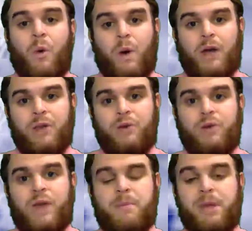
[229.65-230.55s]
While you
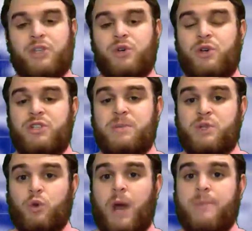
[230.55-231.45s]
do that, make sure you
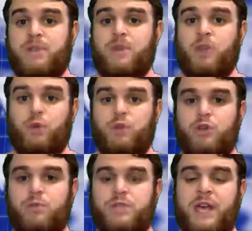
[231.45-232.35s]
subscribe to the
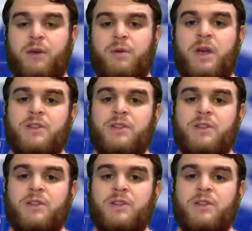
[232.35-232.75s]
YouTube channel